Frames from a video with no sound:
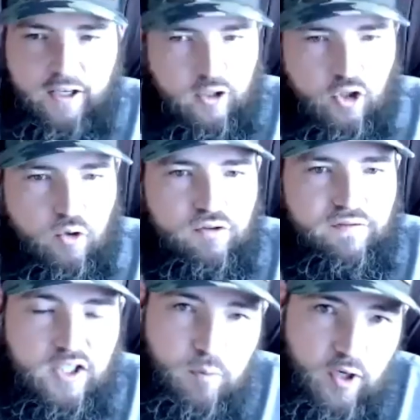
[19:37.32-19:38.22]
you use
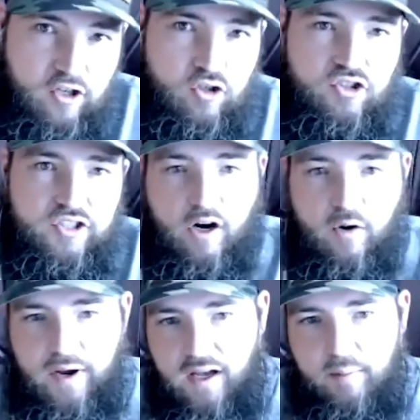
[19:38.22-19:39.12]
Facebook as your
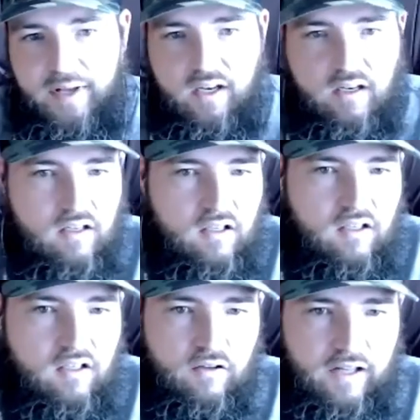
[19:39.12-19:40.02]
CRM and
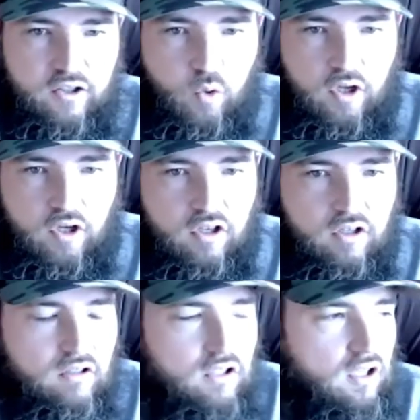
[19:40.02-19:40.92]
you know that's sort of
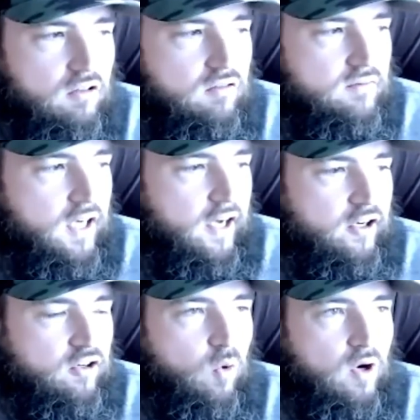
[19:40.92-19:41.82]
your you know how
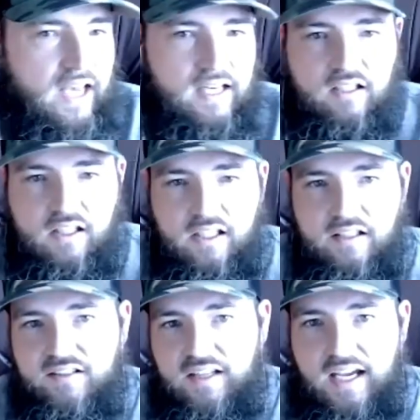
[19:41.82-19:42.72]
you're organically
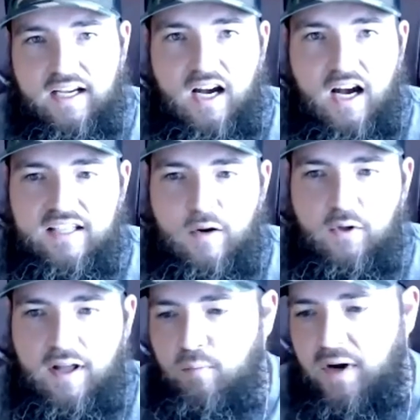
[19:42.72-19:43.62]
staying in contact
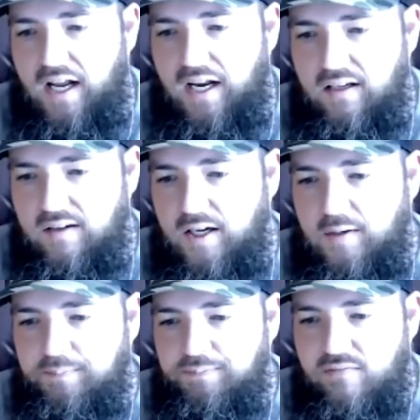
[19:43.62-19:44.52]
with everybody
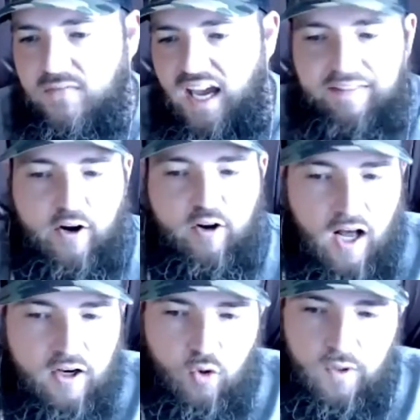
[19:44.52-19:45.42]
and they're
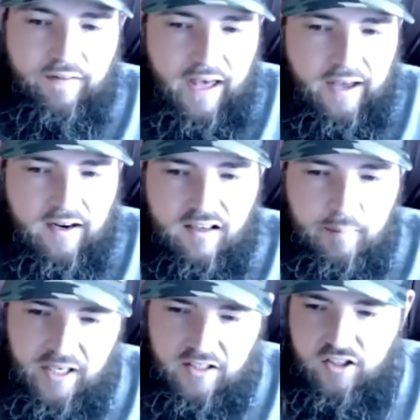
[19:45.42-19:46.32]
not doing that i
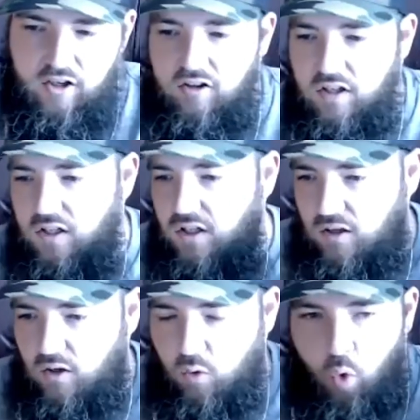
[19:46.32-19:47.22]
mean is there
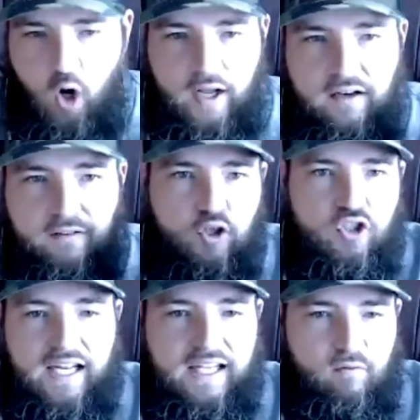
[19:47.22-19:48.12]
one if you
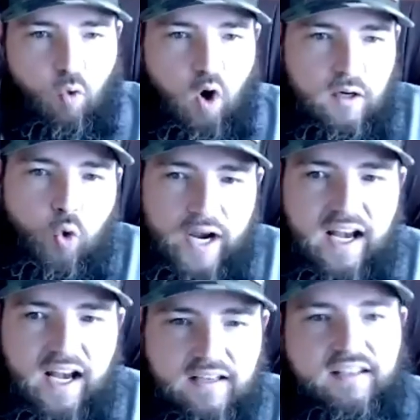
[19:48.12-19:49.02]
just had to give one quick
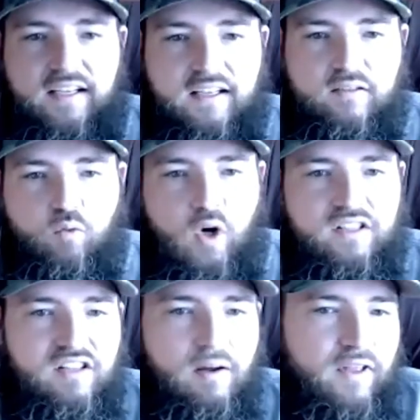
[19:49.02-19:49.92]
idea
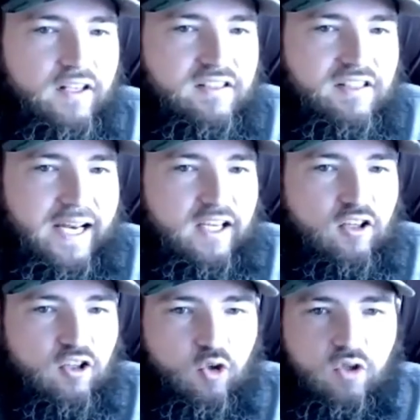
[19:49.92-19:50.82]
what's something somebody
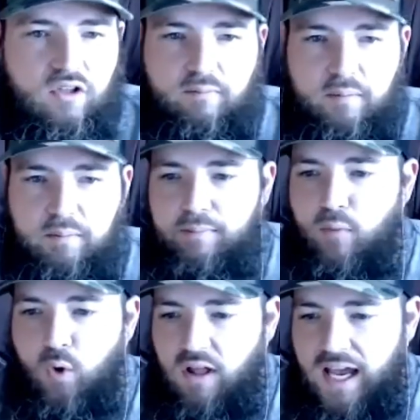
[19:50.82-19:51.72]
could do to be
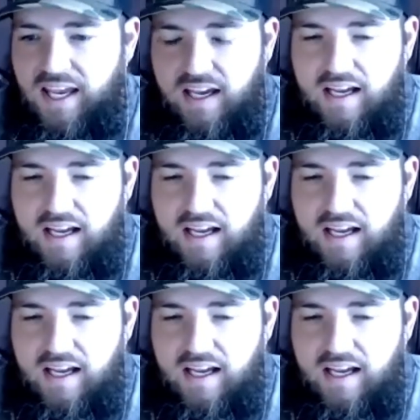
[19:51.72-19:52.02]
more like yeah.